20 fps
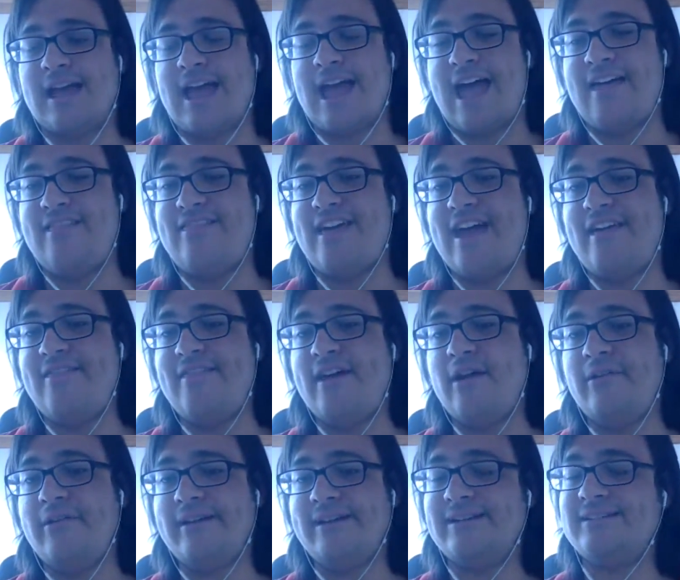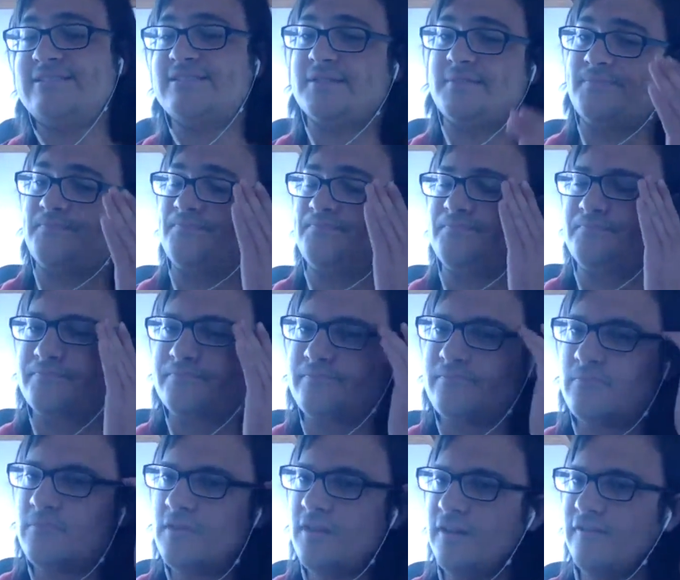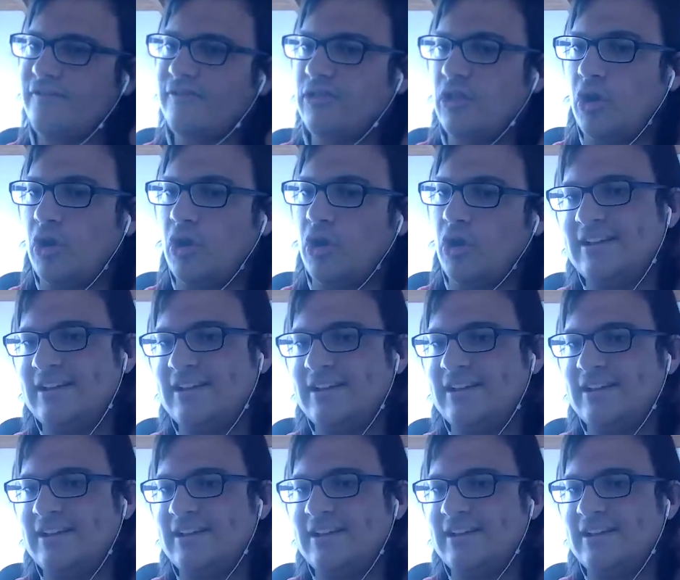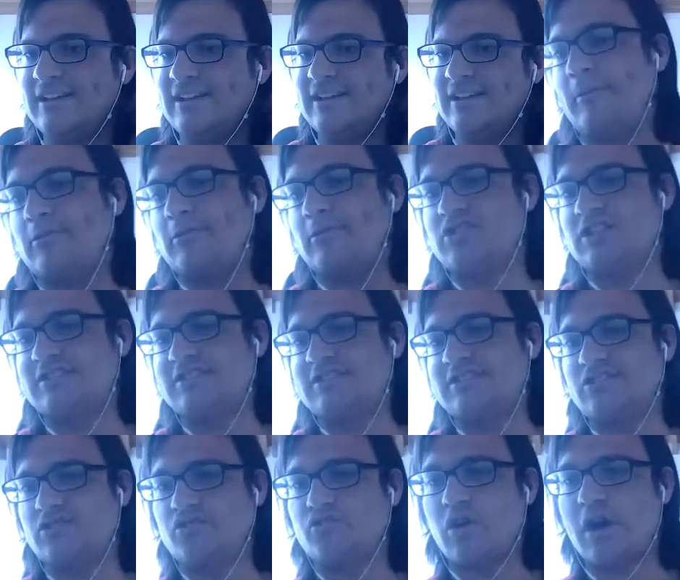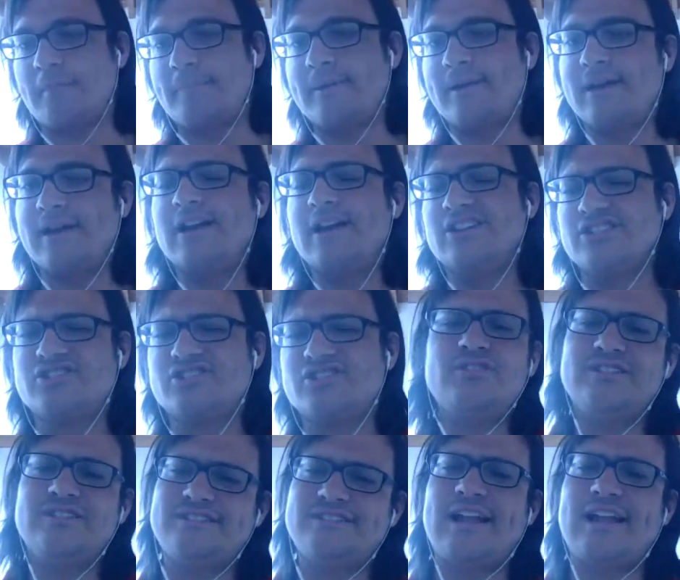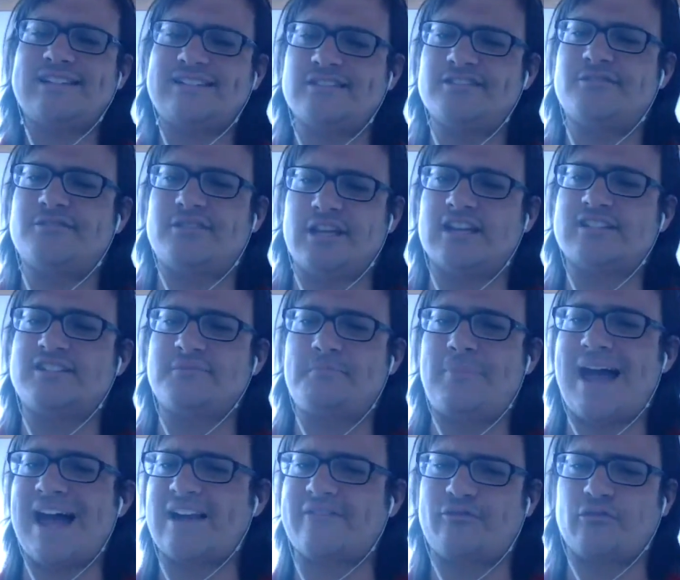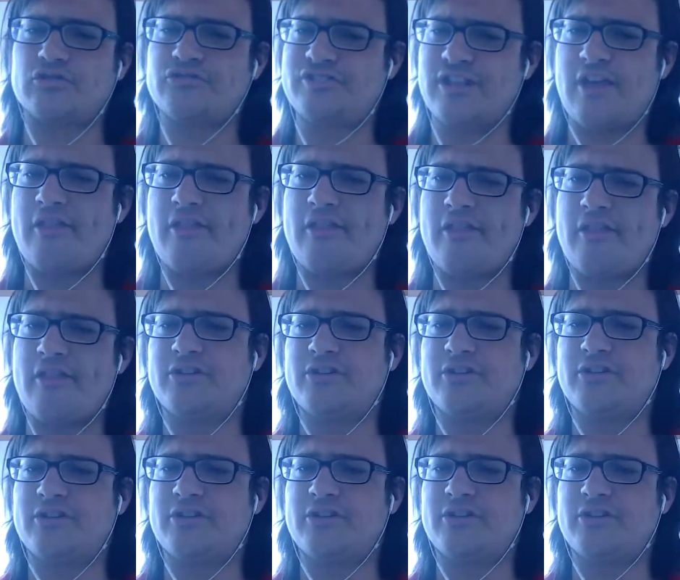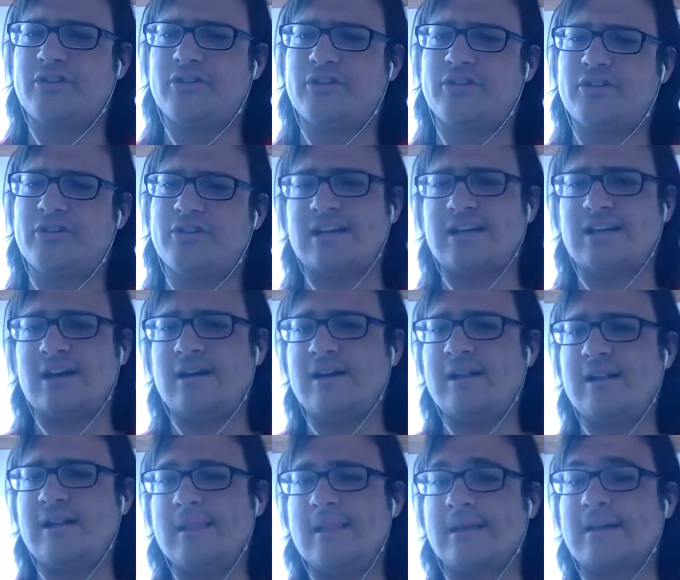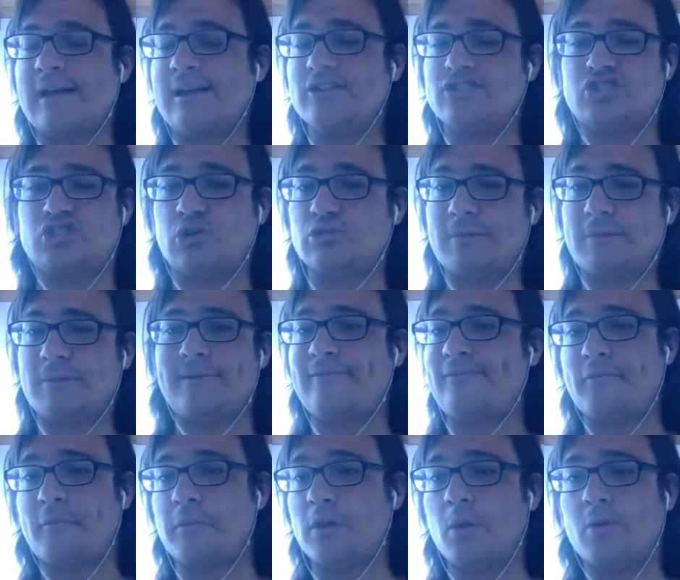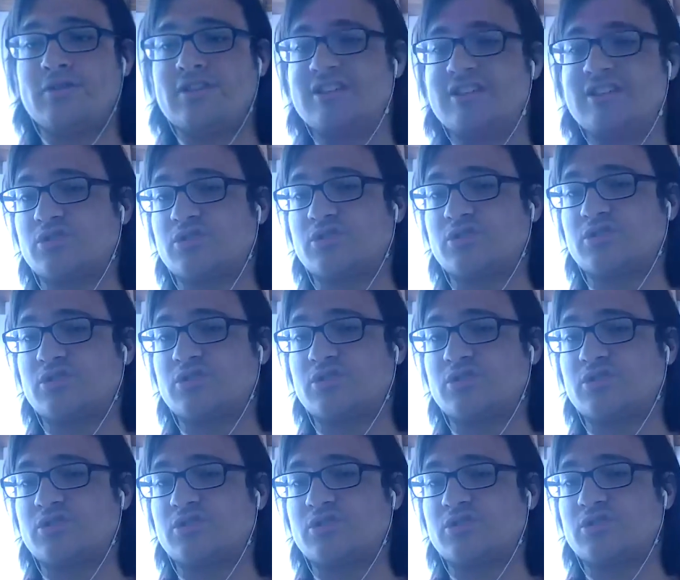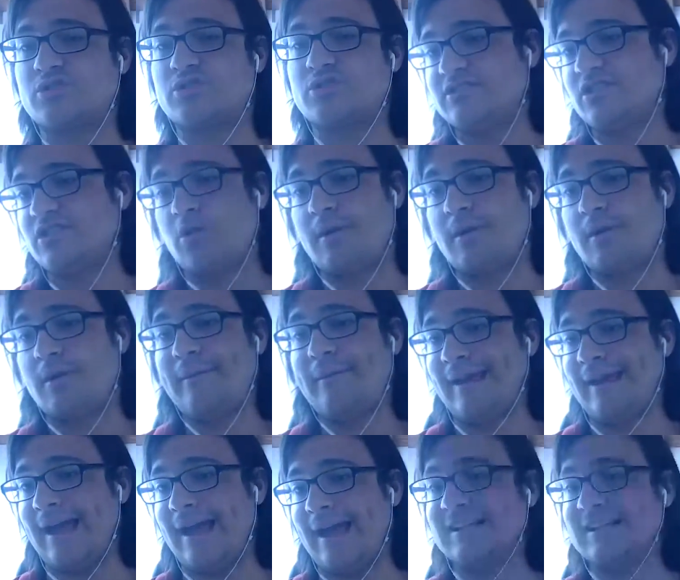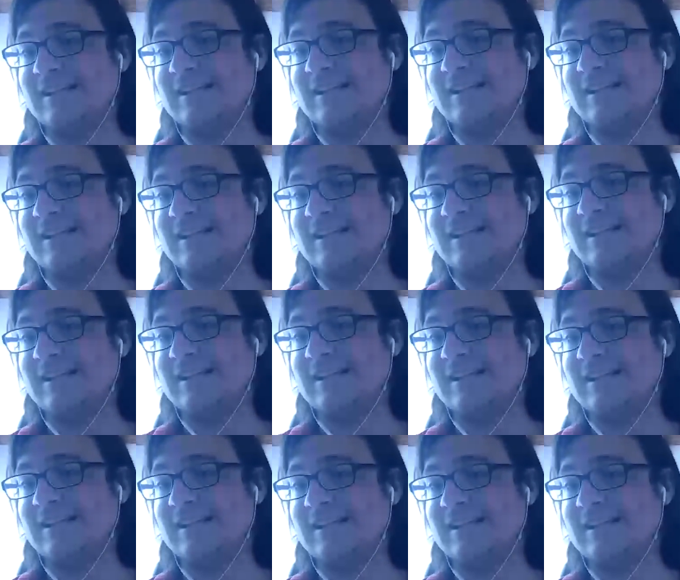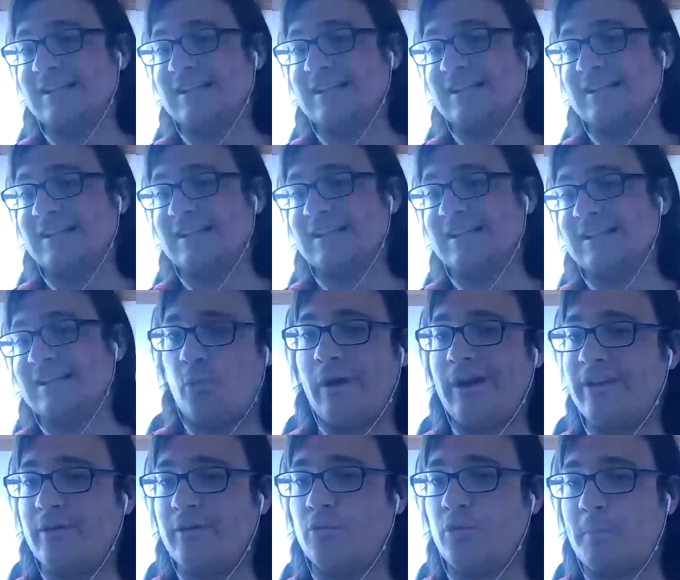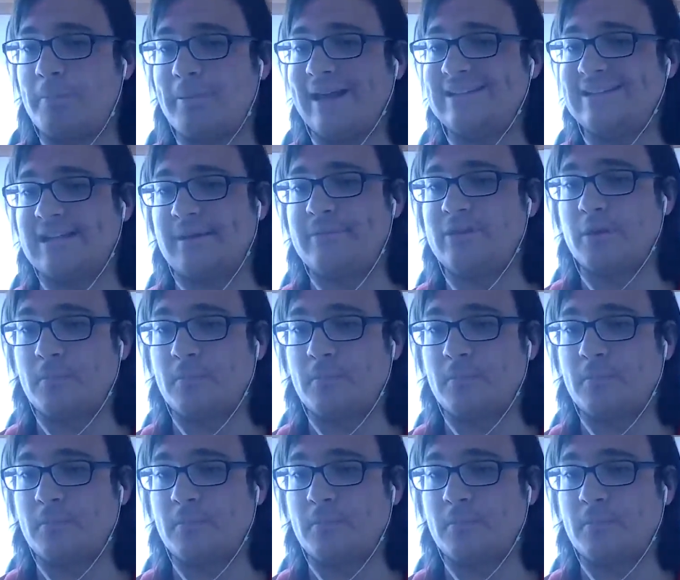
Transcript: And then there is Flores, who a lot of people are suggesting is drop. Sure, he's not as impactful as the other two, but Flores kind of shows up out of the blue and just scores. So, I guess Farfan can do that too, but, what are you replacing him?